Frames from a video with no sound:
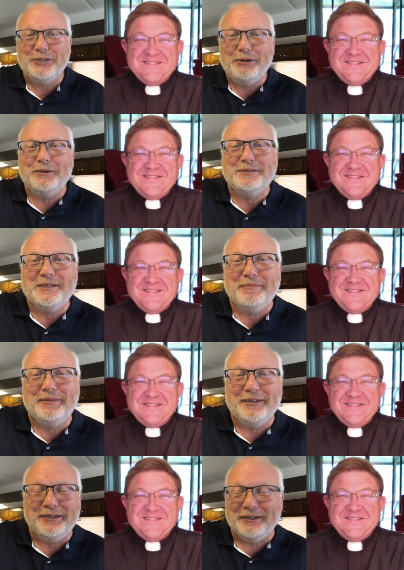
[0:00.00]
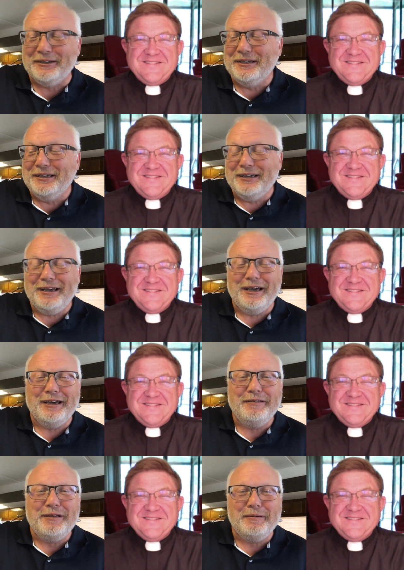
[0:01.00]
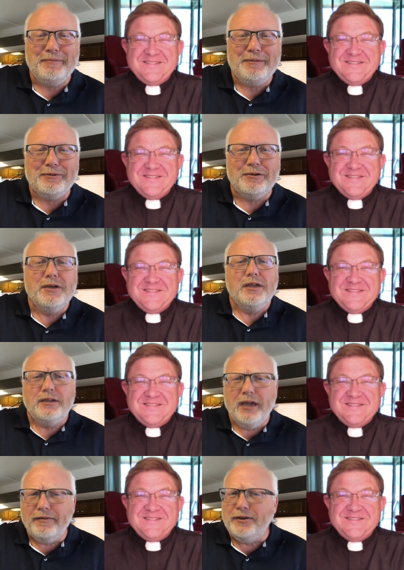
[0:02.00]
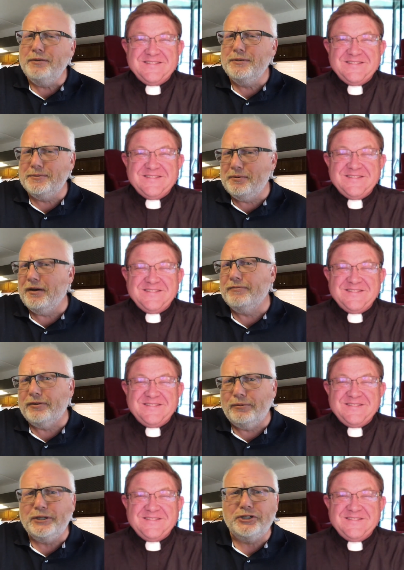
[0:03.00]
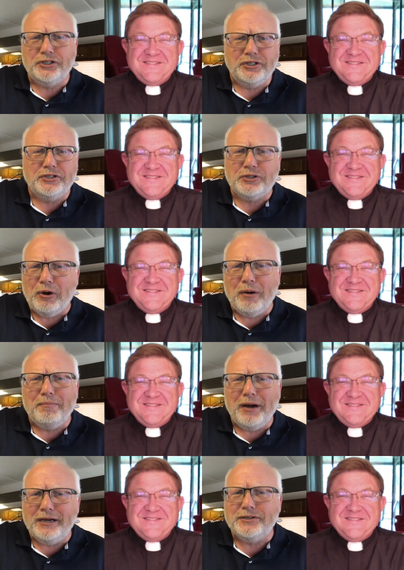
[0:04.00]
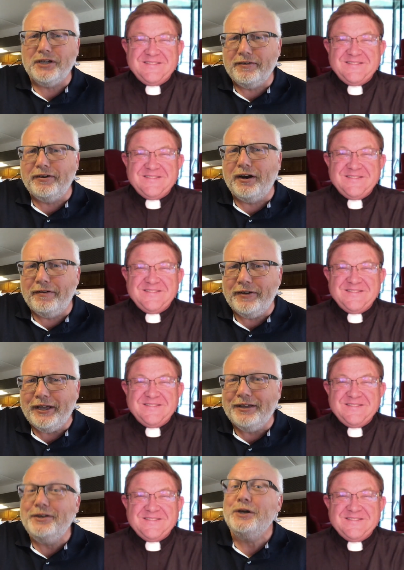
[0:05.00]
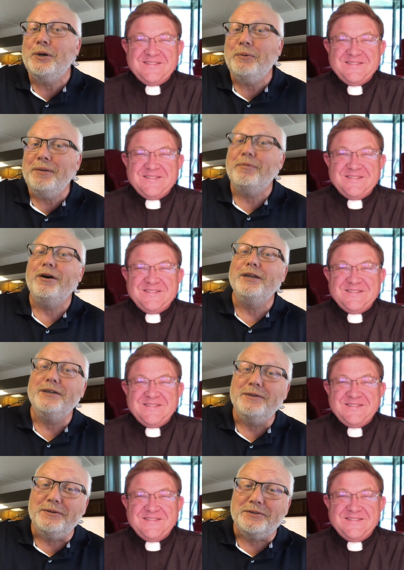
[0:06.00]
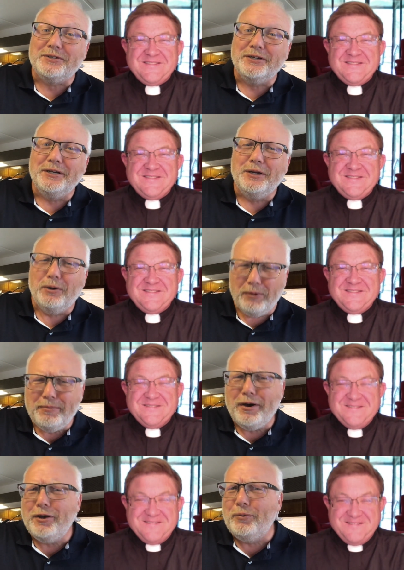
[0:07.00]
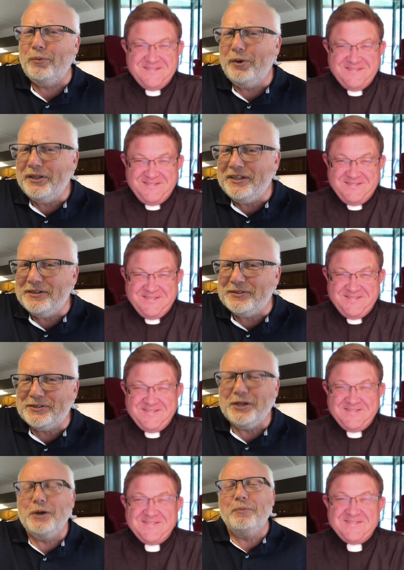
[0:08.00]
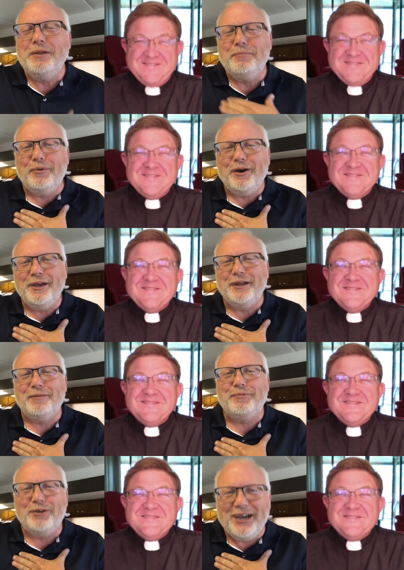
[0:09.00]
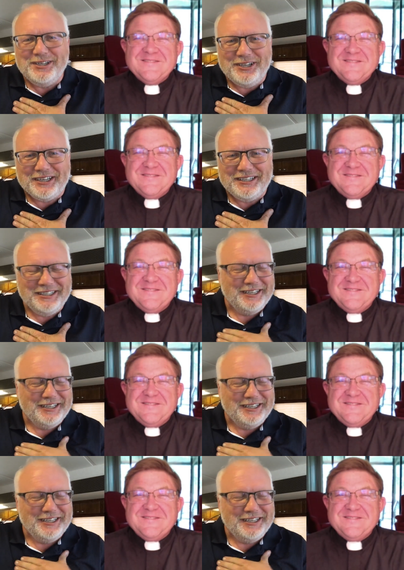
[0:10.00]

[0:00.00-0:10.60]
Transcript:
Speaker 1: tow us up the hill. Uh, now, people, Kevin, you must be awful rich to just go out and buy yourself an RV. No, we bought used. We bought really used. We bought a project.